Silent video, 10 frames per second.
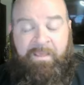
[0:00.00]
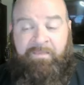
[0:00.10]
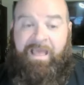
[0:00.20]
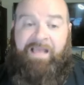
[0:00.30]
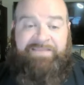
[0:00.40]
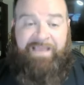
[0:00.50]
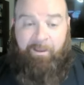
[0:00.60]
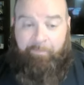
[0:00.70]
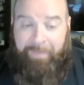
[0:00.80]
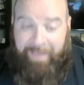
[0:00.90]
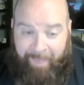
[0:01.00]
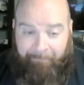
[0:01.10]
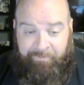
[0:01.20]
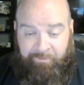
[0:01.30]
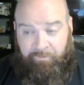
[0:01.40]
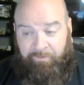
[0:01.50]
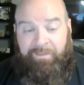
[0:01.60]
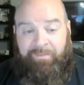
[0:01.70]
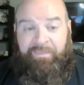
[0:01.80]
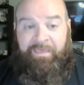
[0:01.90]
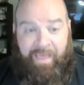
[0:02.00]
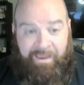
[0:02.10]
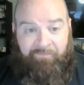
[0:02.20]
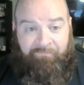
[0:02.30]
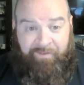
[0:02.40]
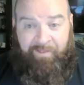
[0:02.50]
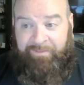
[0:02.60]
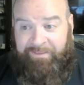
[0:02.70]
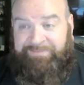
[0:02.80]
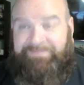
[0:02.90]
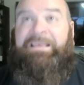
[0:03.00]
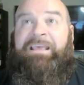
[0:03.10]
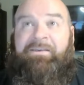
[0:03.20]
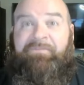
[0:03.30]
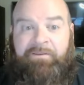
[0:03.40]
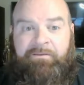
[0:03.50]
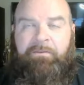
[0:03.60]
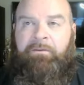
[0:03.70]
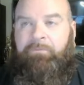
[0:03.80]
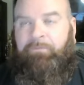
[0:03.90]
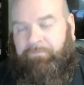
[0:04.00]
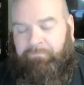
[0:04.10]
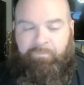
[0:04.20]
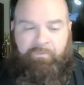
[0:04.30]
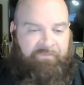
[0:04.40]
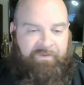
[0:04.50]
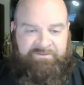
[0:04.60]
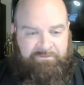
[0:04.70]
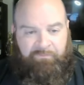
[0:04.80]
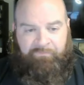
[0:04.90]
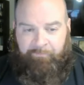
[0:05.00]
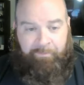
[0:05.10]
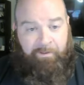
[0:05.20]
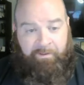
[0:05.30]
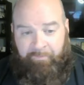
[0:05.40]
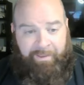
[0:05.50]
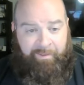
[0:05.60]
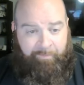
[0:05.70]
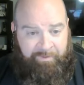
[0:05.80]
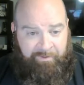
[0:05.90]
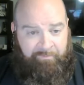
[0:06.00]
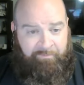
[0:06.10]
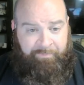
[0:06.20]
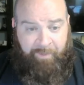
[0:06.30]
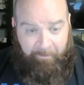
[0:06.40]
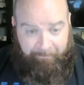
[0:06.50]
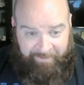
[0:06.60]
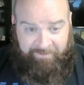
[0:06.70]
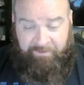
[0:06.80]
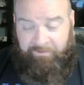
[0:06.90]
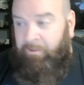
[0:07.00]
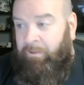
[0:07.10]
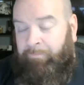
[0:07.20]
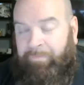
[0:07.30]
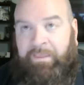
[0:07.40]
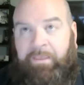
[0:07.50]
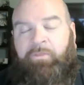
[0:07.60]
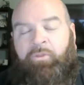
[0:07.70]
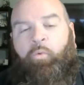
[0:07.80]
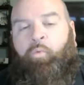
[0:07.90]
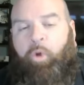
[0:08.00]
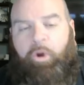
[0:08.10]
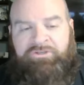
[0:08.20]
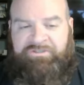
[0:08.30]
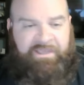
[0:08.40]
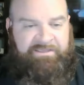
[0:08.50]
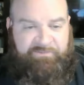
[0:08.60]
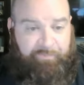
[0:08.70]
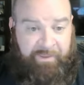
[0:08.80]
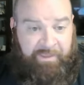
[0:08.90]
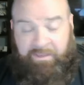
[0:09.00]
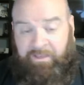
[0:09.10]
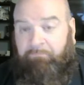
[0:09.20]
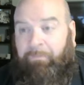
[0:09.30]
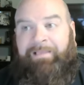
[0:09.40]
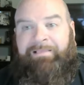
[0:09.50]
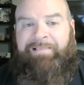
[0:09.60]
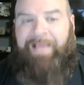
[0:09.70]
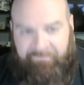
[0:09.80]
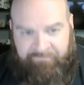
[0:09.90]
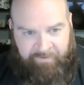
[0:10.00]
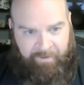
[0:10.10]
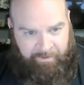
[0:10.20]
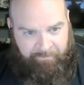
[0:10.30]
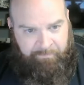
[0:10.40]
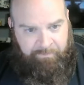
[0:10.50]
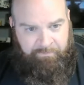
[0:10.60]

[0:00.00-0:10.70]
That's how popular the N F L is, even with professional football, in my opinion, opinion being the worst it's been in my lifetime.